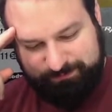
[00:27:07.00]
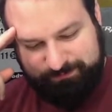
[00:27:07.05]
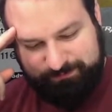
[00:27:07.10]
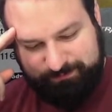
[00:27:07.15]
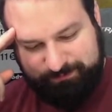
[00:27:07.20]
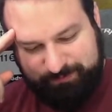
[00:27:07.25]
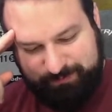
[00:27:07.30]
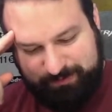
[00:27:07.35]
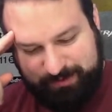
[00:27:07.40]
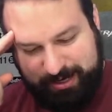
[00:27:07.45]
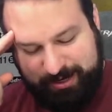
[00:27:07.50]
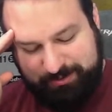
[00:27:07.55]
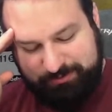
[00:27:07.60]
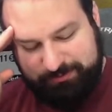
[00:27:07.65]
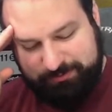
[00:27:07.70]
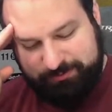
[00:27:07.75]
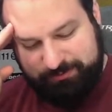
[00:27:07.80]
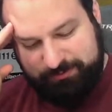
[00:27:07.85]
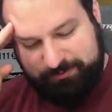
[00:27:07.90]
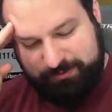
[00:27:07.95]
Now,
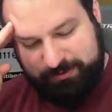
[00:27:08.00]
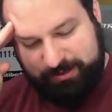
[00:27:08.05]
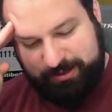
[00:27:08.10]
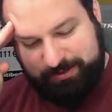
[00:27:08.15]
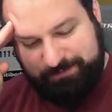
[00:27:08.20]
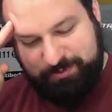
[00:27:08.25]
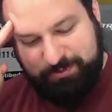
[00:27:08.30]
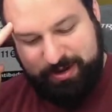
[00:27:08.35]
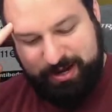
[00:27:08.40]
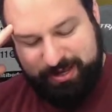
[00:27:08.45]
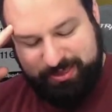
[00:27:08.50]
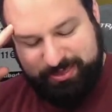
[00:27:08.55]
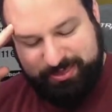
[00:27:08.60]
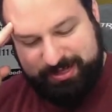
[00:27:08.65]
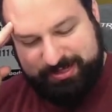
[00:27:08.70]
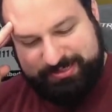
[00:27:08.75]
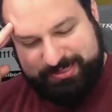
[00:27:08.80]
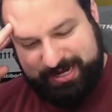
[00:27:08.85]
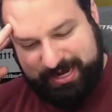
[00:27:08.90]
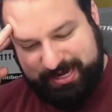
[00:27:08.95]
if you end the
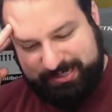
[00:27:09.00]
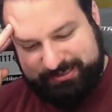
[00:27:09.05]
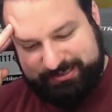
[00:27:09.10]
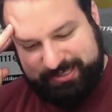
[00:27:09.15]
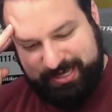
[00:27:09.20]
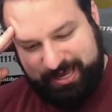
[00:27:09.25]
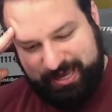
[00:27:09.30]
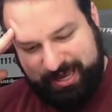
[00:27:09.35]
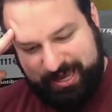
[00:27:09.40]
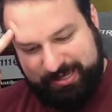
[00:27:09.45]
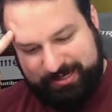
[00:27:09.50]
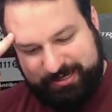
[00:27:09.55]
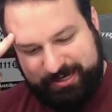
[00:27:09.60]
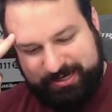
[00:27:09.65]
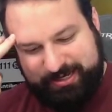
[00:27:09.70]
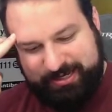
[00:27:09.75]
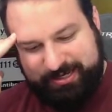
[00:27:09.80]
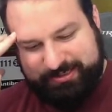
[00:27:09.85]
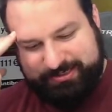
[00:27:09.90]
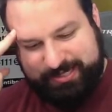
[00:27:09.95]
attack, does that end
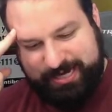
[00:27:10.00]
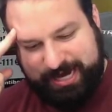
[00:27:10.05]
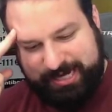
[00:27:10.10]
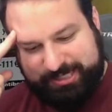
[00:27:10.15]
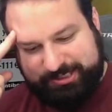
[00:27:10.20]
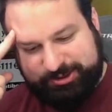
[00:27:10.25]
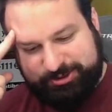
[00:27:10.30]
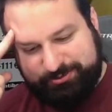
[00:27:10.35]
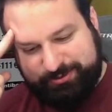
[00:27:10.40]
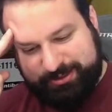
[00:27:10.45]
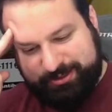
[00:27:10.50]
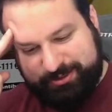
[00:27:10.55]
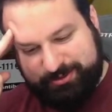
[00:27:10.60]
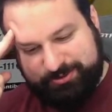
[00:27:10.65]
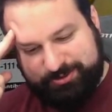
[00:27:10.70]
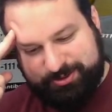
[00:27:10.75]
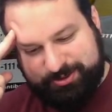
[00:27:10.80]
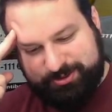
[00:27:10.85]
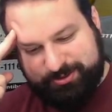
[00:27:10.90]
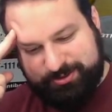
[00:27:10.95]
any attack
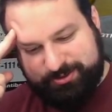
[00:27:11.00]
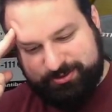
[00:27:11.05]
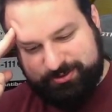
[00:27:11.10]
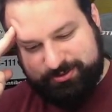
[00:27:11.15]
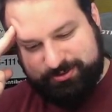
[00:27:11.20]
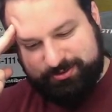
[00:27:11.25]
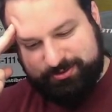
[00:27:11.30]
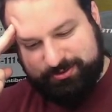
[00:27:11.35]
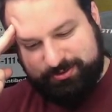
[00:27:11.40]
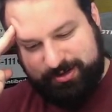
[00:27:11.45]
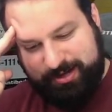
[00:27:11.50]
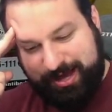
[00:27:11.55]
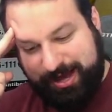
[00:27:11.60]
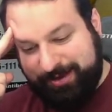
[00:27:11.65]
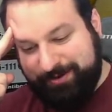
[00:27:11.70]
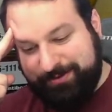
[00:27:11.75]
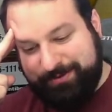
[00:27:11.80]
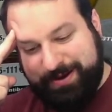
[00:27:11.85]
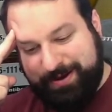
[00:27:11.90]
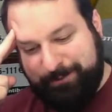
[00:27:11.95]
triggers? I
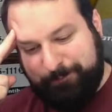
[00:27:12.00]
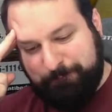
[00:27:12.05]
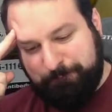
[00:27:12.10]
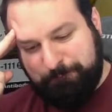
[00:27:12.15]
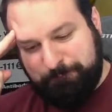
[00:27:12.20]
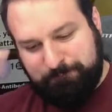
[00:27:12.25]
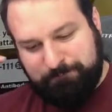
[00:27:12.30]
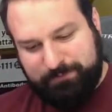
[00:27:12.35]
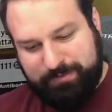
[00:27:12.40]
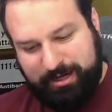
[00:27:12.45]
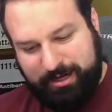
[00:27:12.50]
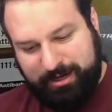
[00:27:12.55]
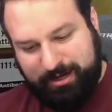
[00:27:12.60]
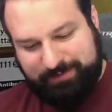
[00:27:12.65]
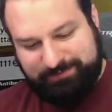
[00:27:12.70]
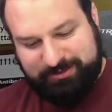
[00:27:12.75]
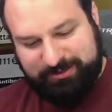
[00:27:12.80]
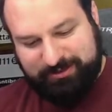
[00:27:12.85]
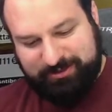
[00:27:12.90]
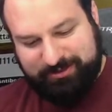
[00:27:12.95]
don't know. I'll
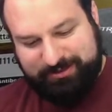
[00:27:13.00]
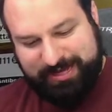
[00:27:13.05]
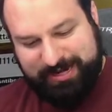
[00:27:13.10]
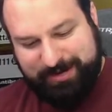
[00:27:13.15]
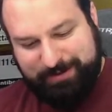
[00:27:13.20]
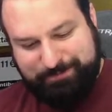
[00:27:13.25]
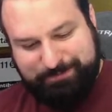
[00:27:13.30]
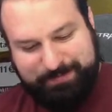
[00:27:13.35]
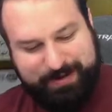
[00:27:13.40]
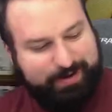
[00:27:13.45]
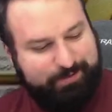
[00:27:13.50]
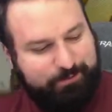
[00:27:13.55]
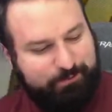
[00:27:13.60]
have to look that up now.